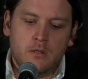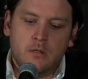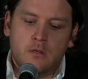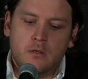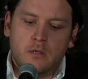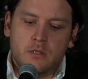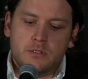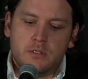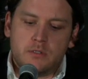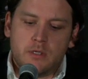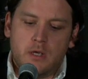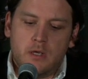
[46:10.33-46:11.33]
And she
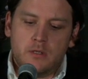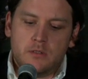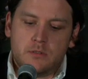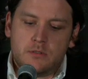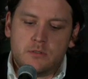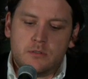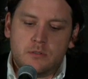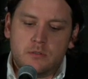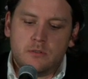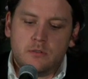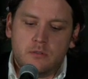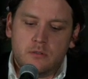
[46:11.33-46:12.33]
says,
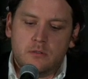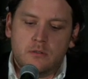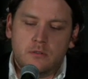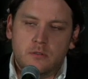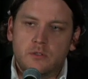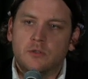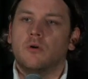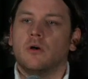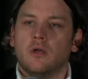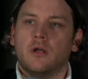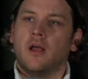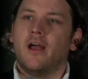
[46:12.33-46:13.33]
you are going to
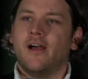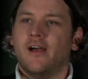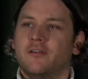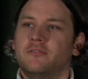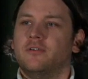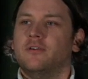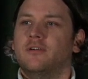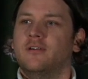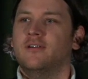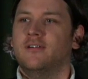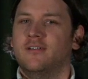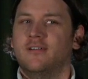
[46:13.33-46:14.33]
have
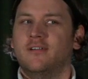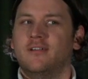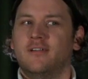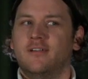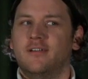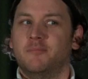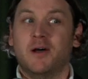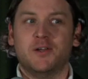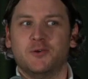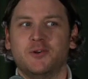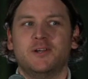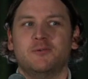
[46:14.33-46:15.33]

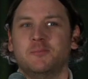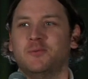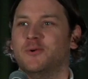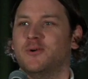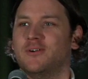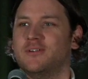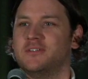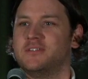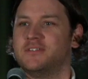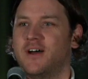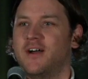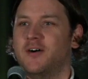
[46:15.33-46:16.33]
Minority Report
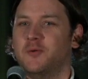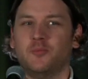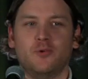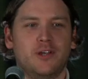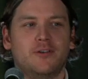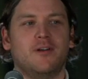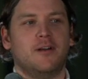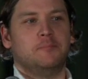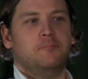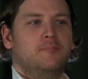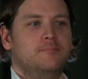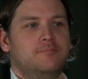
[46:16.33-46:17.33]
style pre-crime.
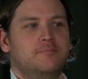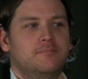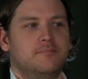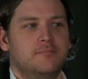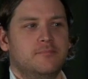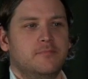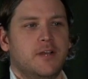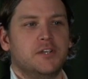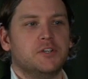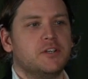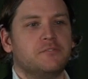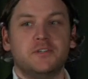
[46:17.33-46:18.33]
And you're
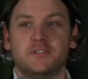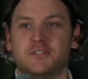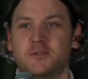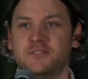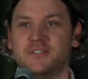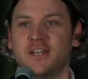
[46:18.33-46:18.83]
going to feel so safe,